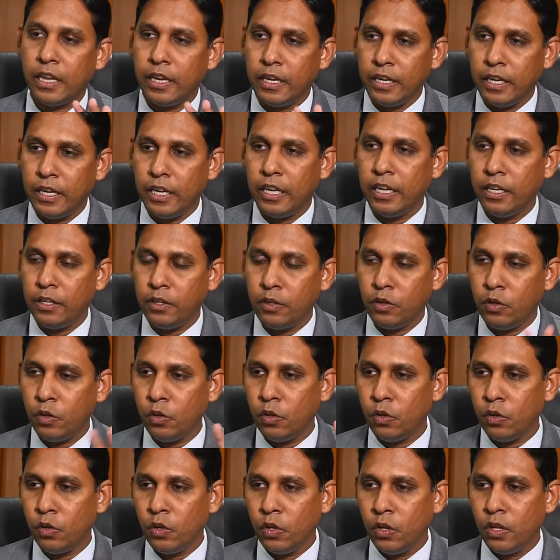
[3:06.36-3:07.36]
need
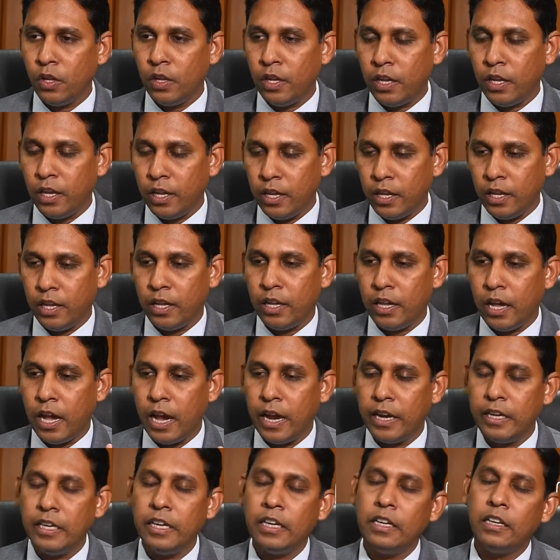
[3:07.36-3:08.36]
to
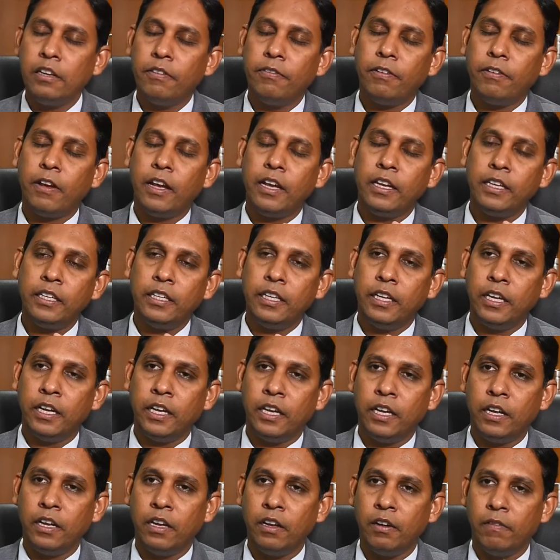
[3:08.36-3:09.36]

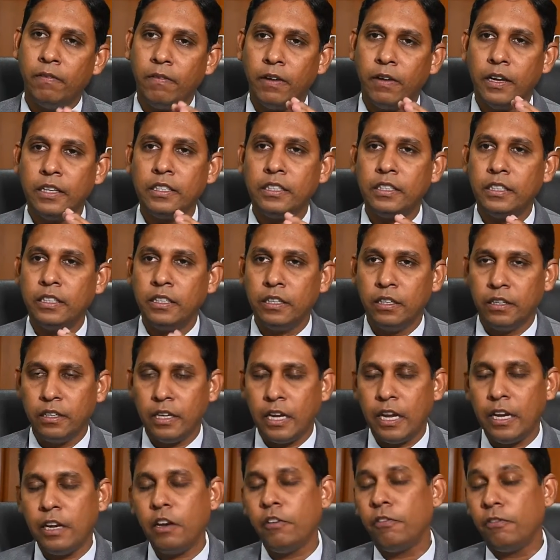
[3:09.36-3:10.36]
identify what
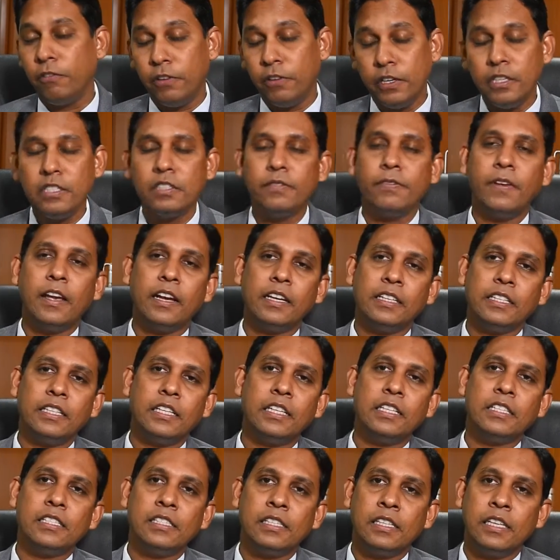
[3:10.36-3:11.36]
kind of risk
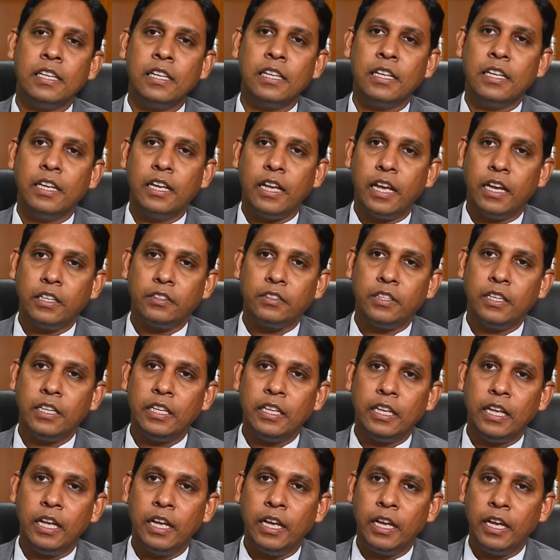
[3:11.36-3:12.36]
factors
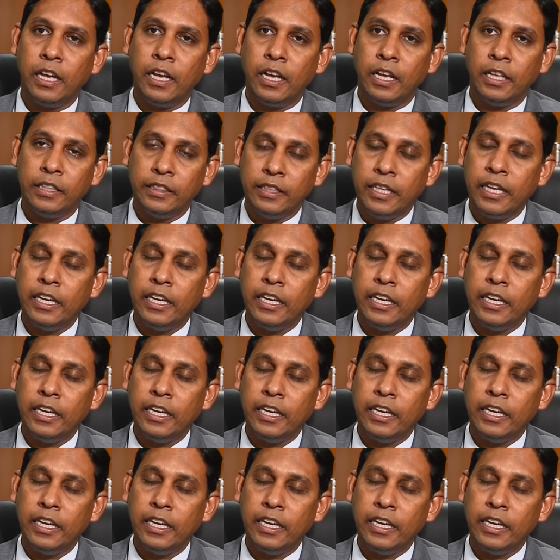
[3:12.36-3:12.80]
actually they